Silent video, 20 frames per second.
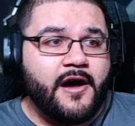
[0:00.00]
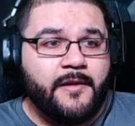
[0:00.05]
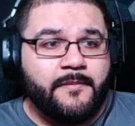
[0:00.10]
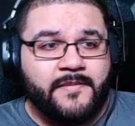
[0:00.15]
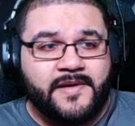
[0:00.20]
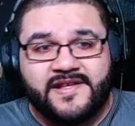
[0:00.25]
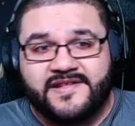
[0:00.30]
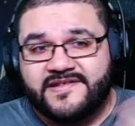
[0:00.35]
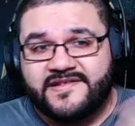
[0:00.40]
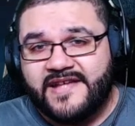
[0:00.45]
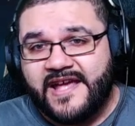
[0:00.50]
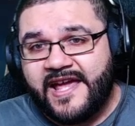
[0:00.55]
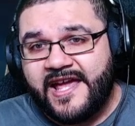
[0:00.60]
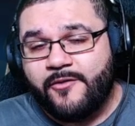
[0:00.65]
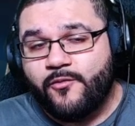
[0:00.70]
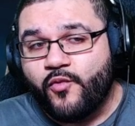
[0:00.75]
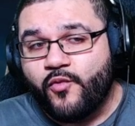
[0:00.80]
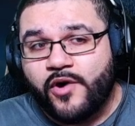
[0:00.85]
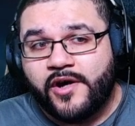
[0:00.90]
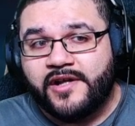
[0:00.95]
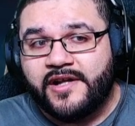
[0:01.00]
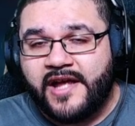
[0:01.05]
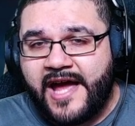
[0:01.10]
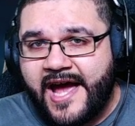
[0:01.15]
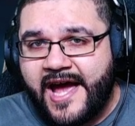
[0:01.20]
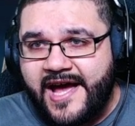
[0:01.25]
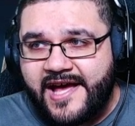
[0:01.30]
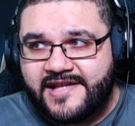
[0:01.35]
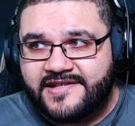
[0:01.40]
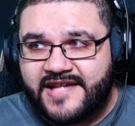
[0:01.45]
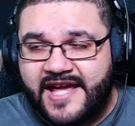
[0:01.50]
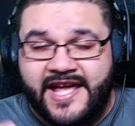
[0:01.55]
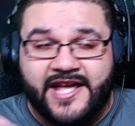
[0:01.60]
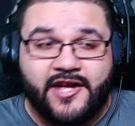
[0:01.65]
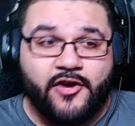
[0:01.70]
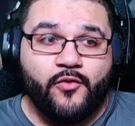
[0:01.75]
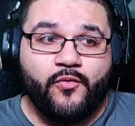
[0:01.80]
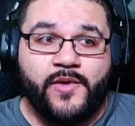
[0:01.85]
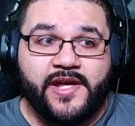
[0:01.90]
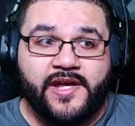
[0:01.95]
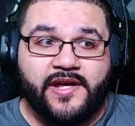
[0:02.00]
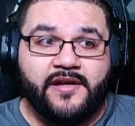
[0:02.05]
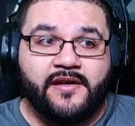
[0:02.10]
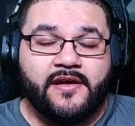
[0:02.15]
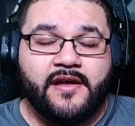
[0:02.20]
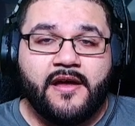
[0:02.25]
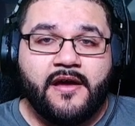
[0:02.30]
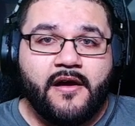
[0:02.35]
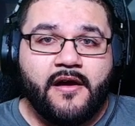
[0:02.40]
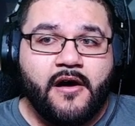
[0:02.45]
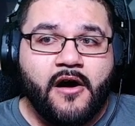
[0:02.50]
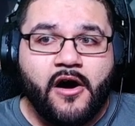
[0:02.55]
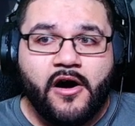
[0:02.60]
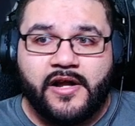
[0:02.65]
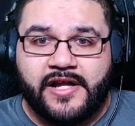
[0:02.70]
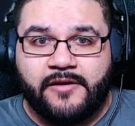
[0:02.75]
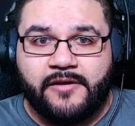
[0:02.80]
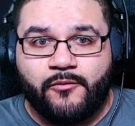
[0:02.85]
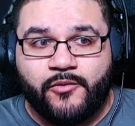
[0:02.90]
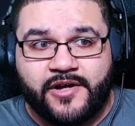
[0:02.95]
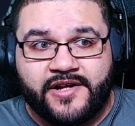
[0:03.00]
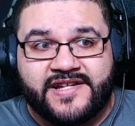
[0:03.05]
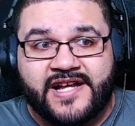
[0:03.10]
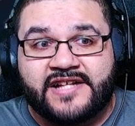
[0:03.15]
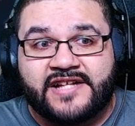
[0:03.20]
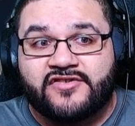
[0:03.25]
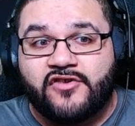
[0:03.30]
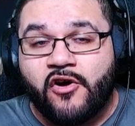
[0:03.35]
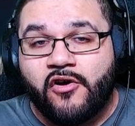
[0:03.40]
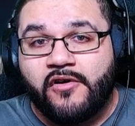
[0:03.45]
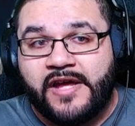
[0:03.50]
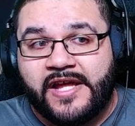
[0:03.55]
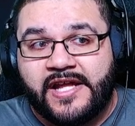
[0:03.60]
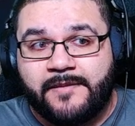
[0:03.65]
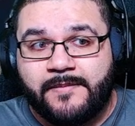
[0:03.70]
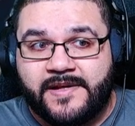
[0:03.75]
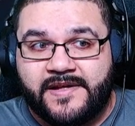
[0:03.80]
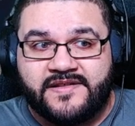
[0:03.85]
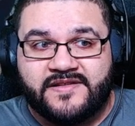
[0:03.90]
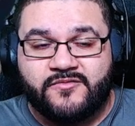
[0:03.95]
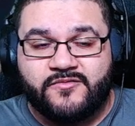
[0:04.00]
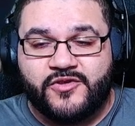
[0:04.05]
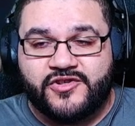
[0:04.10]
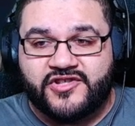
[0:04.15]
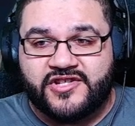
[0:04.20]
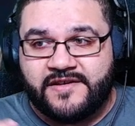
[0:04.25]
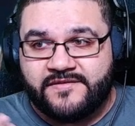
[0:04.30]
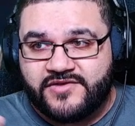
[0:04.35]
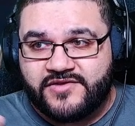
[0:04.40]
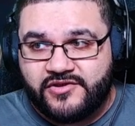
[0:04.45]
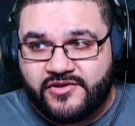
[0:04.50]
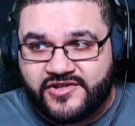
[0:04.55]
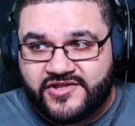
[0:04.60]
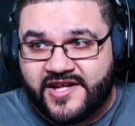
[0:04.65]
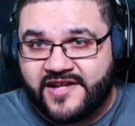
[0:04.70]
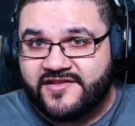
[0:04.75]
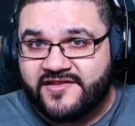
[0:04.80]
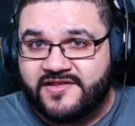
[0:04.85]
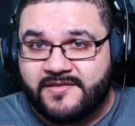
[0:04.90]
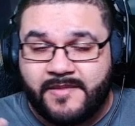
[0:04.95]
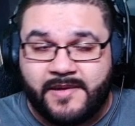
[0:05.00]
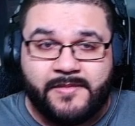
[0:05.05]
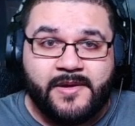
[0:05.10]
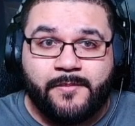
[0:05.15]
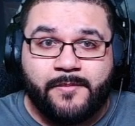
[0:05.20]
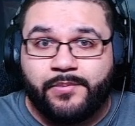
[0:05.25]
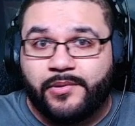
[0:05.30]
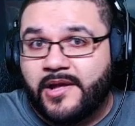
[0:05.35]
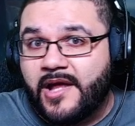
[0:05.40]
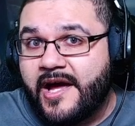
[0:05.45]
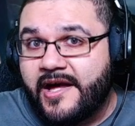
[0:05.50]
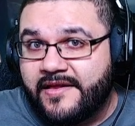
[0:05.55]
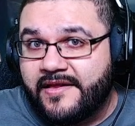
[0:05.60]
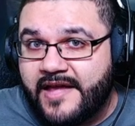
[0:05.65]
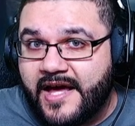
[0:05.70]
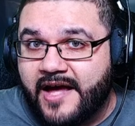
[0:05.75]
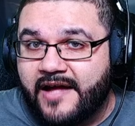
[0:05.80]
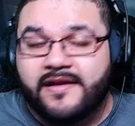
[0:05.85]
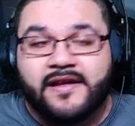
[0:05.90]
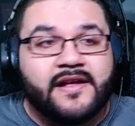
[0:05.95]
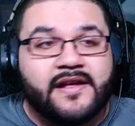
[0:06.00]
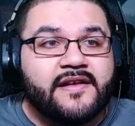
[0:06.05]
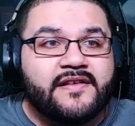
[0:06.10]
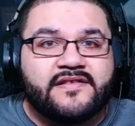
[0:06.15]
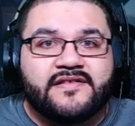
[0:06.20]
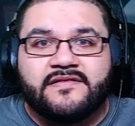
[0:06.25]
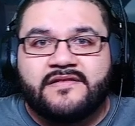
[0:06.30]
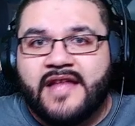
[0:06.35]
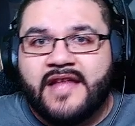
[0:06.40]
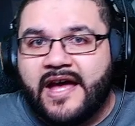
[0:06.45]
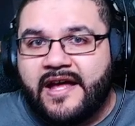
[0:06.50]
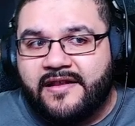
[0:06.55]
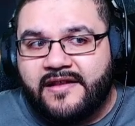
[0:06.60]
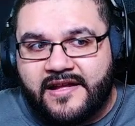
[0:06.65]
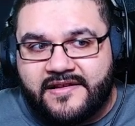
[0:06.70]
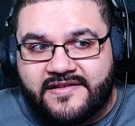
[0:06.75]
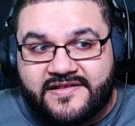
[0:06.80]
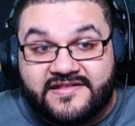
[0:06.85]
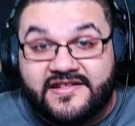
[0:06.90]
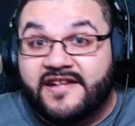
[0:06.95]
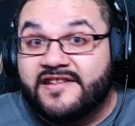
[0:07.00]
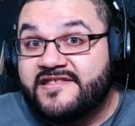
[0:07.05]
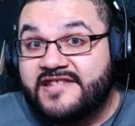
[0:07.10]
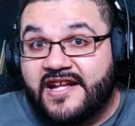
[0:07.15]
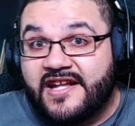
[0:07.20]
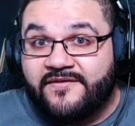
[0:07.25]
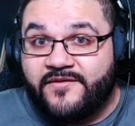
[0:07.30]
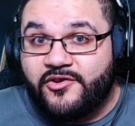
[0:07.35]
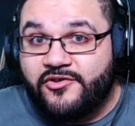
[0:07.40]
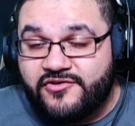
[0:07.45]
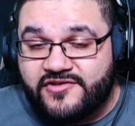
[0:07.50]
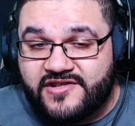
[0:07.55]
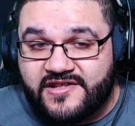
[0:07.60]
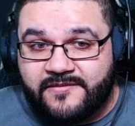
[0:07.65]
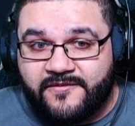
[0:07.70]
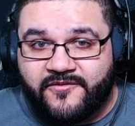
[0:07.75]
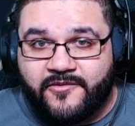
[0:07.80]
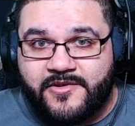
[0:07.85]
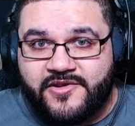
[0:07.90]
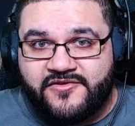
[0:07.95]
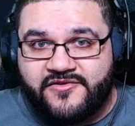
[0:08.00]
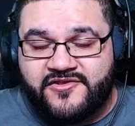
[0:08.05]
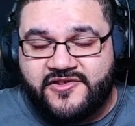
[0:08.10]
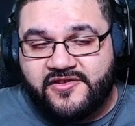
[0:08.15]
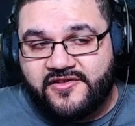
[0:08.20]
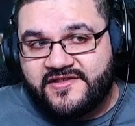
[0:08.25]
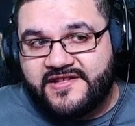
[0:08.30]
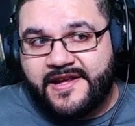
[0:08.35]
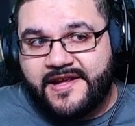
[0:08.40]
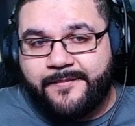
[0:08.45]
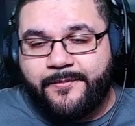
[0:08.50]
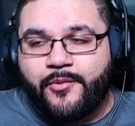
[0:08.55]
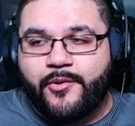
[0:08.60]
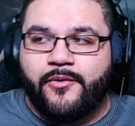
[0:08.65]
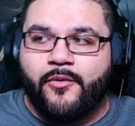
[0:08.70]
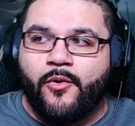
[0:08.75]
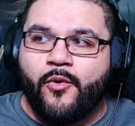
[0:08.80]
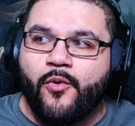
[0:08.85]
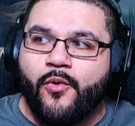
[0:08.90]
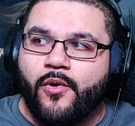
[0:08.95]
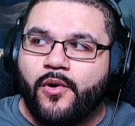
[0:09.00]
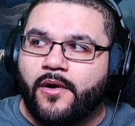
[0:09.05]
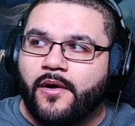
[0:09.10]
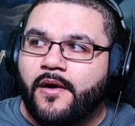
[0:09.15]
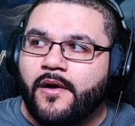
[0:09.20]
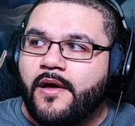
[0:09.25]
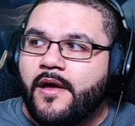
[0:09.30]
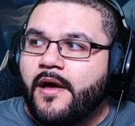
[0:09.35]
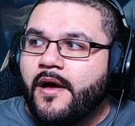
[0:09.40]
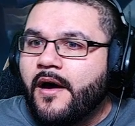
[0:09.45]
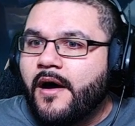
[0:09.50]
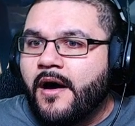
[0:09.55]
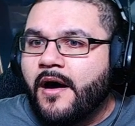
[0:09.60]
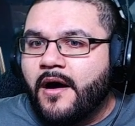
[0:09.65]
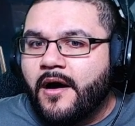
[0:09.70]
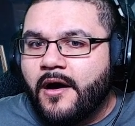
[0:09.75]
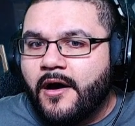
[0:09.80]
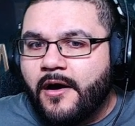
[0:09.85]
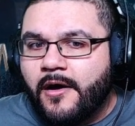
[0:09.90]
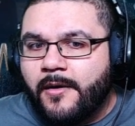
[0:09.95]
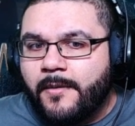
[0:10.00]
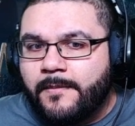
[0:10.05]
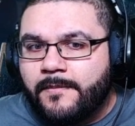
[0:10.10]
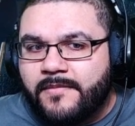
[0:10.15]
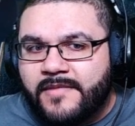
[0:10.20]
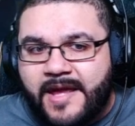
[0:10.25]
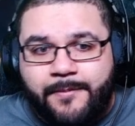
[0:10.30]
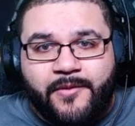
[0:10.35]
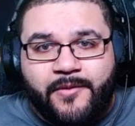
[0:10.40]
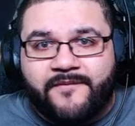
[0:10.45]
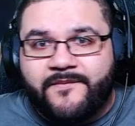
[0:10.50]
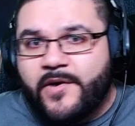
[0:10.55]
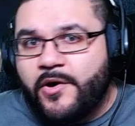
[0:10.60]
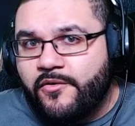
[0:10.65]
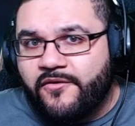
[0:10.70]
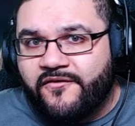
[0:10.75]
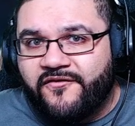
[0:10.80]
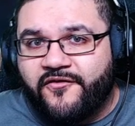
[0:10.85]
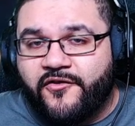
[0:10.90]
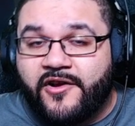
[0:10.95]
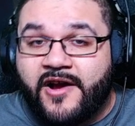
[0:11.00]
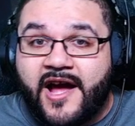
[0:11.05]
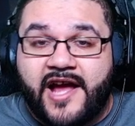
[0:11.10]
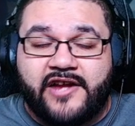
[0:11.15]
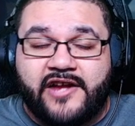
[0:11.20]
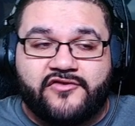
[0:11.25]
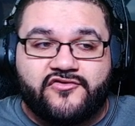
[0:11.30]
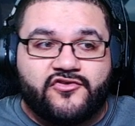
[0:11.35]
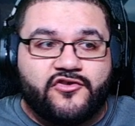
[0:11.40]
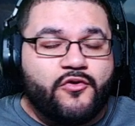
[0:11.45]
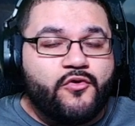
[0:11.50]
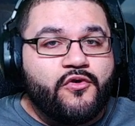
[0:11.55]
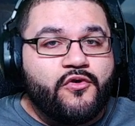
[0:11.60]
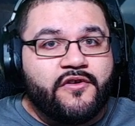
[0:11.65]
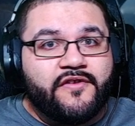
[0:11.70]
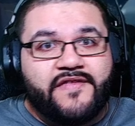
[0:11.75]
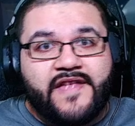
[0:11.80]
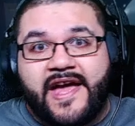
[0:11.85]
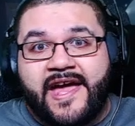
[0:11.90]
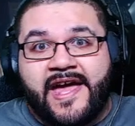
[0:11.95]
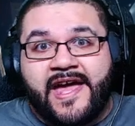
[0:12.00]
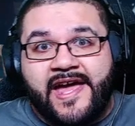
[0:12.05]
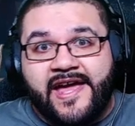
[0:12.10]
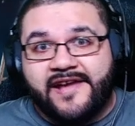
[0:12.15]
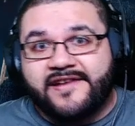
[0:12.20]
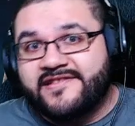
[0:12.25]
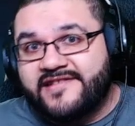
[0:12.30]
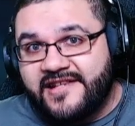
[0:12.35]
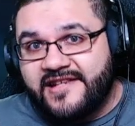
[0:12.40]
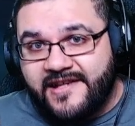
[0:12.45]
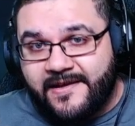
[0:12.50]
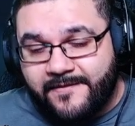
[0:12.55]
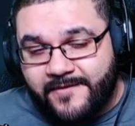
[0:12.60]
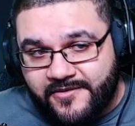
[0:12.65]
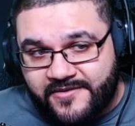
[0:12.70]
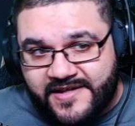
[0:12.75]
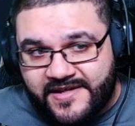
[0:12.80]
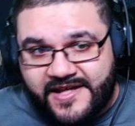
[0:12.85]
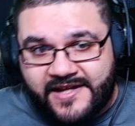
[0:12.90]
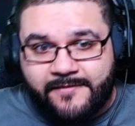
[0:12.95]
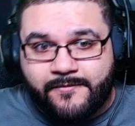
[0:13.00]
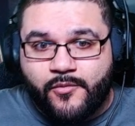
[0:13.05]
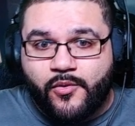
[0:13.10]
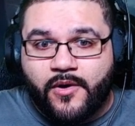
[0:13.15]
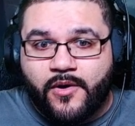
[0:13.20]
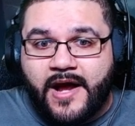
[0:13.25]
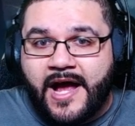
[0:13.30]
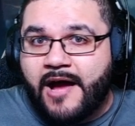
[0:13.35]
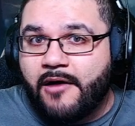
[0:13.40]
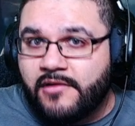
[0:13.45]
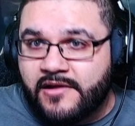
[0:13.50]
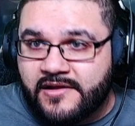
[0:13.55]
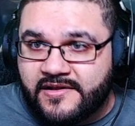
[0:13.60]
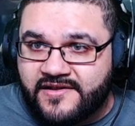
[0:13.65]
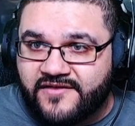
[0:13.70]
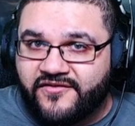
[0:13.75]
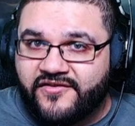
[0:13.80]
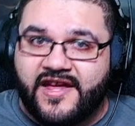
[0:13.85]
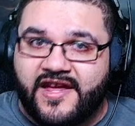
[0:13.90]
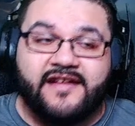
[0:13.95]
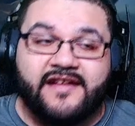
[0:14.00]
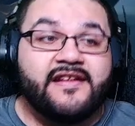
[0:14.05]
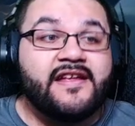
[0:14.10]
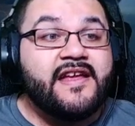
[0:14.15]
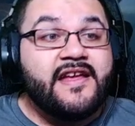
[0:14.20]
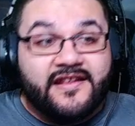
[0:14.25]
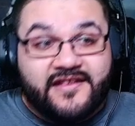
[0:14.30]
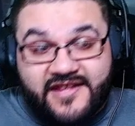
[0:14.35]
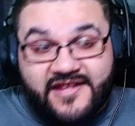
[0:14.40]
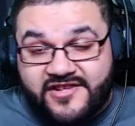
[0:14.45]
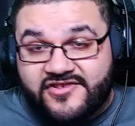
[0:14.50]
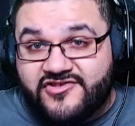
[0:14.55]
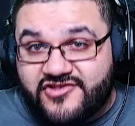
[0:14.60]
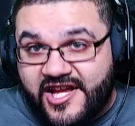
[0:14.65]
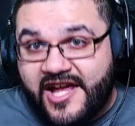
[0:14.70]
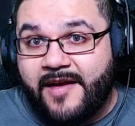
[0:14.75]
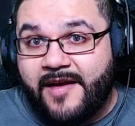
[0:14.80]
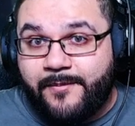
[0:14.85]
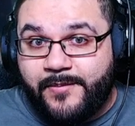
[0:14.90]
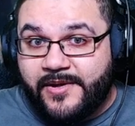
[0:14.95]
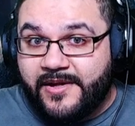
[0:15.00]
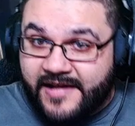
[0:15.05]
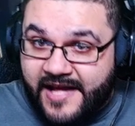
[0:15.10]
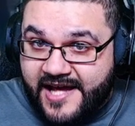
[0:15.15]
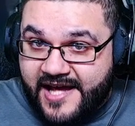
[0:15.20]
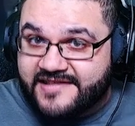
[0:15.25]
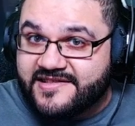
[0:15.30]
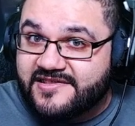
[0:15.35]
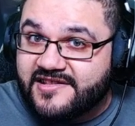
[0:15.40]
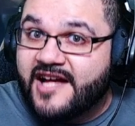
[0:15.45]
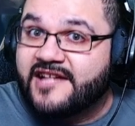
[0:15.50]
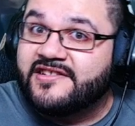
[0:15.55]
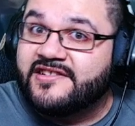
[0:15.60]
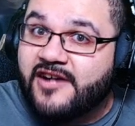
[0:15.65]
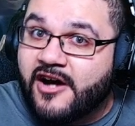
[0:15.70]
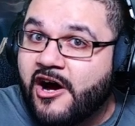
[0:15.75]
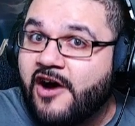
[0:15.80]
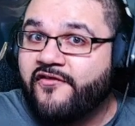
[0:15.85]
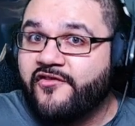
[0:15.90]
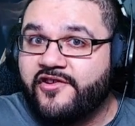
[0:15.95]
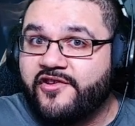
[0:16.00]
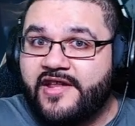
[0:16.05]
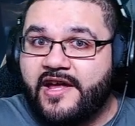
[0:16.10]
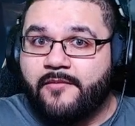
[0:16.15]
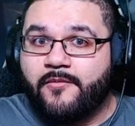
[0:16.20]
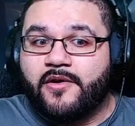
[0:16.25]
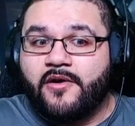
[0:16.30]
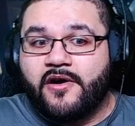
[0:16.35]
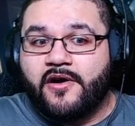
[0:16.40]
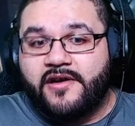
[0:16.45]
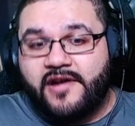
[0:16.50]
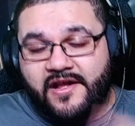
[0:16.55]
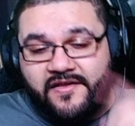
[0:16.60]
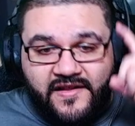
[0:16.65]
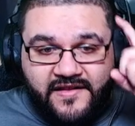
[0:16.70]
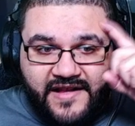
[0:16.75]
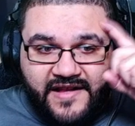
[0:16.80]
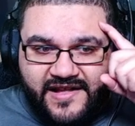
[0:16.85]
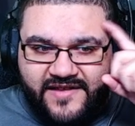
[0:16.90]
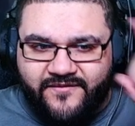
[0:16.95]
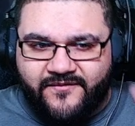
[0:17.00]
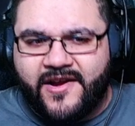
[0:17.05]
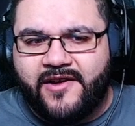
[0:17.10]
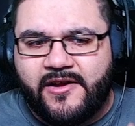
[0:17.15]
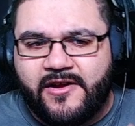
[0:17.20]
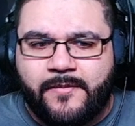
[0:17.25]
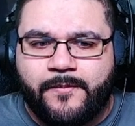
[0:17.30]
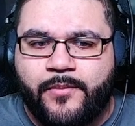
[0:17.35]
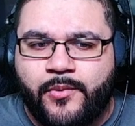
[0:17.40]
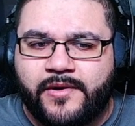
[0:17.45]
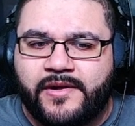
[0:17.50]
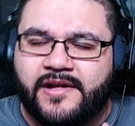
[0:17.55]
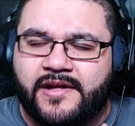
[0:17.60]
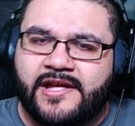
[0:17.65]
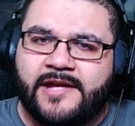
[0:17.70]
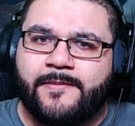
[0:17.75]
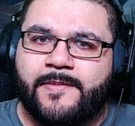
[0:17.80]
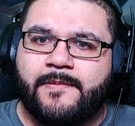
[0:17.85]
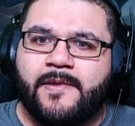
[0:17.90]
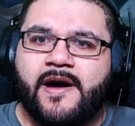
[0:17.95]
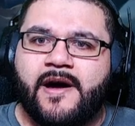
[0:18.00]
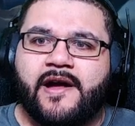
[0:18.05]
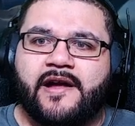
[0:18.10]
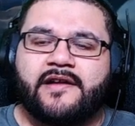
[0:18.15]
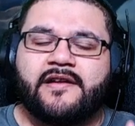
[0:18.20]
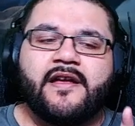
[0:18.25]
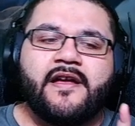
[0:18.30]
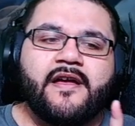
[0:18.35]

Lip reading: His A1 has AoE on it where it attacks all enemies, which gives you a chance to maybe apply that stun set if you're using him from a utility standpoint, or that provoke for Hydra, or that hex to give your team more outlets for that. This champion has a lot to offer in that regard, and I think that's very important to keep in mind.